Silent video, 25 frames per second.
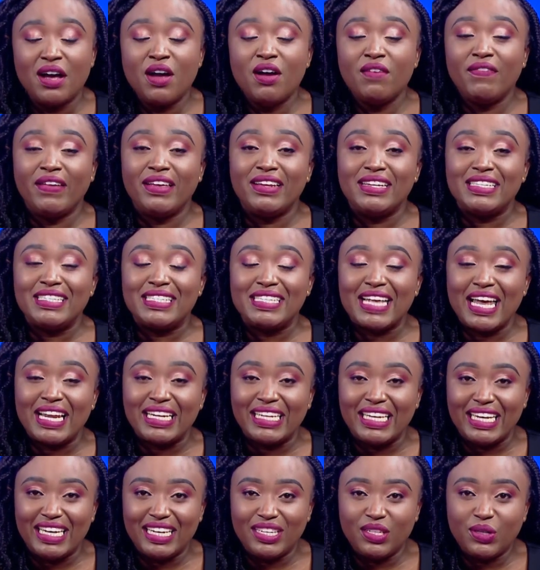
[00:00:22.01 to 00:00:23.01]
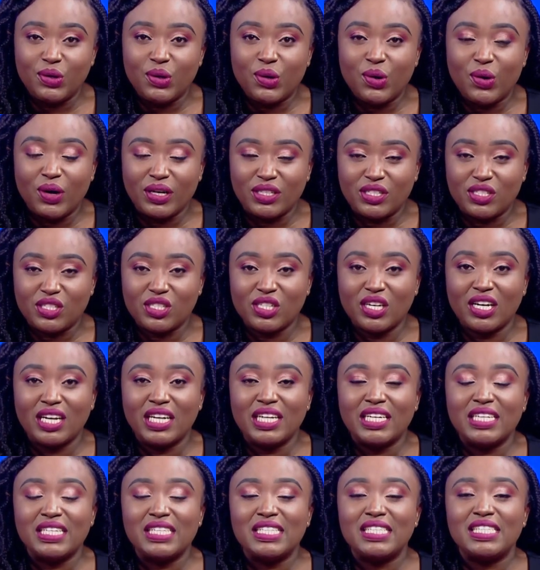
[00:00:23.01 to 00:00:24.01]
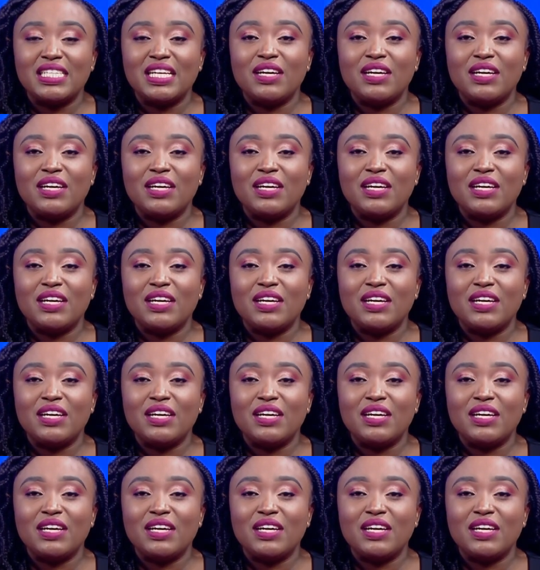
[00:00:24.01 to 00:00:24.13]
for you to send in your questions,